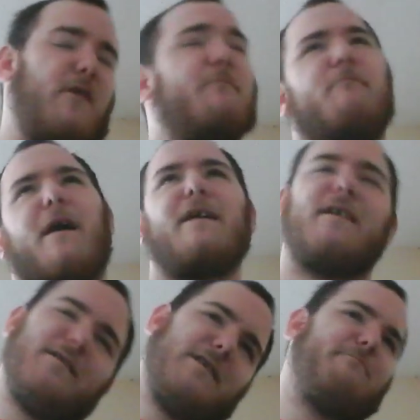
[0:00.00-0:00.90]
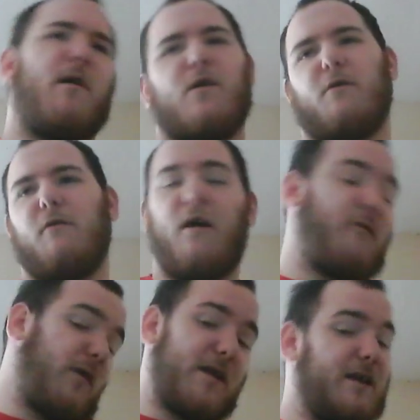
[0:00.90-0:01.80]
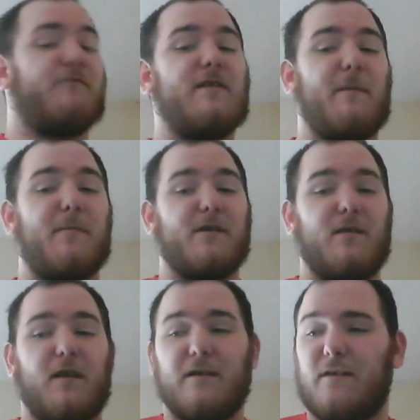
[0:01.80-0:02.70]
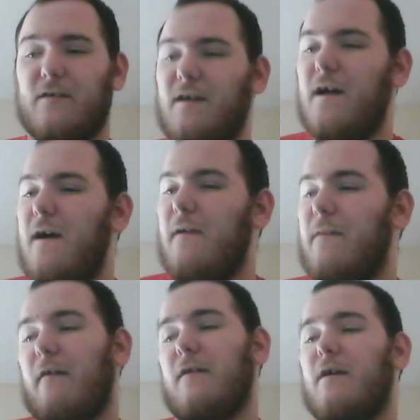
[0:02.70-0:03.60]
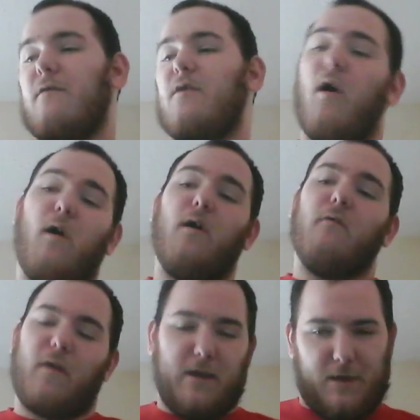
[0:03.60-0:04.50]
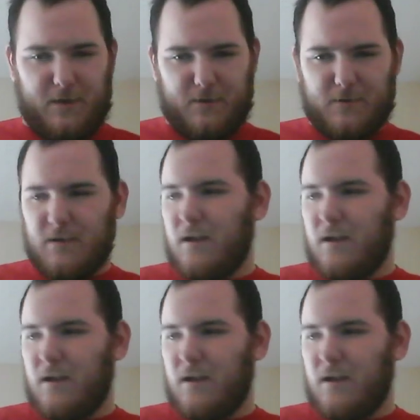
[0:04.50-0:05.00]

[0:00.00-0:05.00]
written by Cindy Morrow, a 14-free episode on here, that we covered all the news.